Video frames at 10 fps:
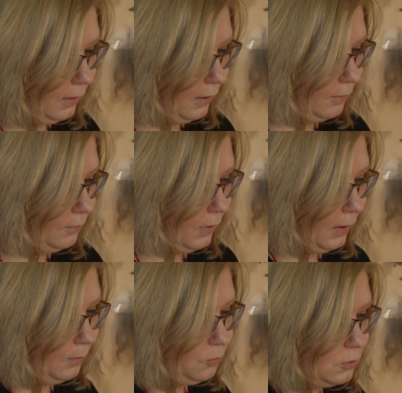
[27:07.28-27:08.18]
I
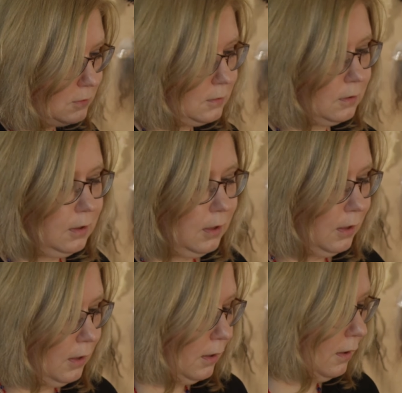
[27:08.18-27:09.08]
am just
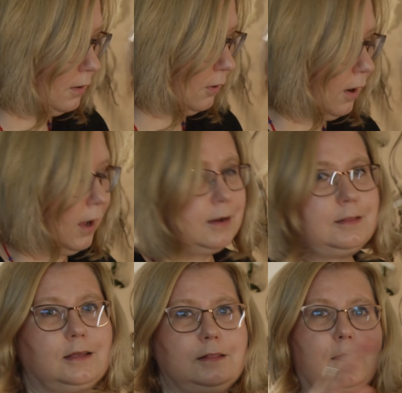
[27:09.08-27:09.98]

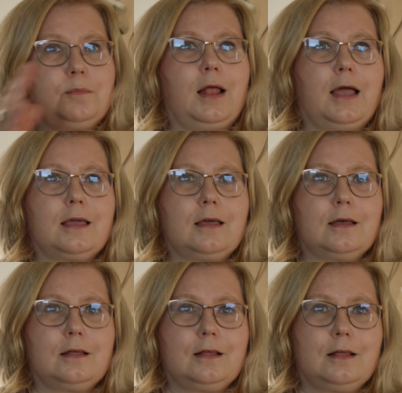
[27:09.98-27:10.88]
regarding them like
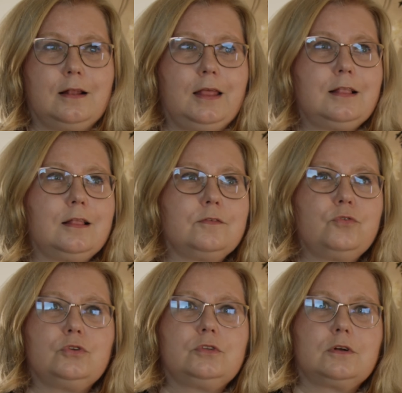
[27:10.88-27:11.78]
little
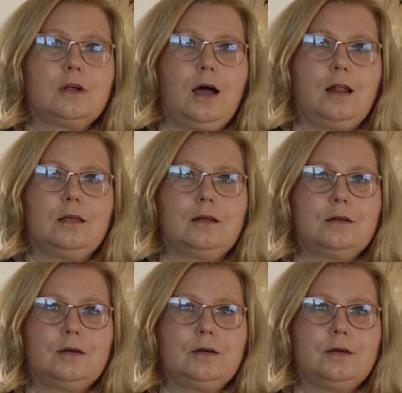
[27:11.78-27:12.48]
watercolor